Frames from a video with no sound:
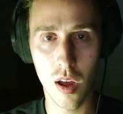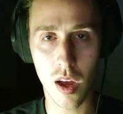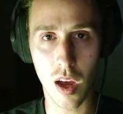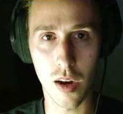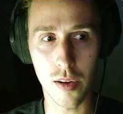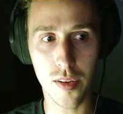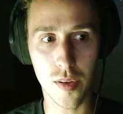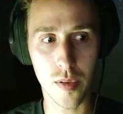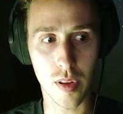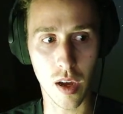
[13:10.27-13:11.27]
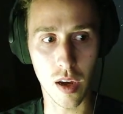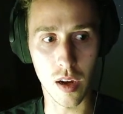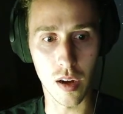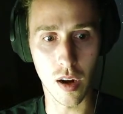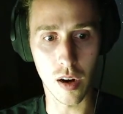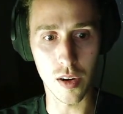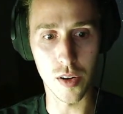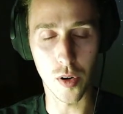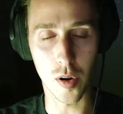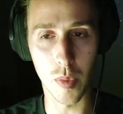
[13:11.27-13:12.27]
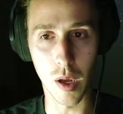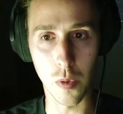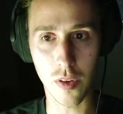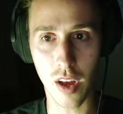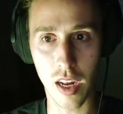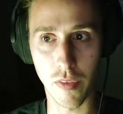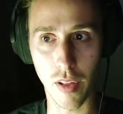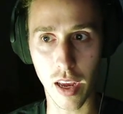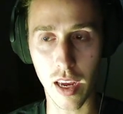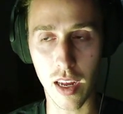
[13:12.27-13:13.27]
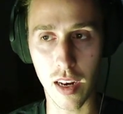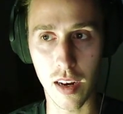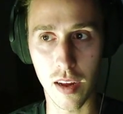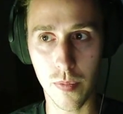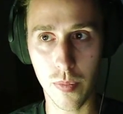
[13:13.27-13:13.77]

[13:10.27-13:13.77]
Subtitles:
And also our doorbell was kind of like in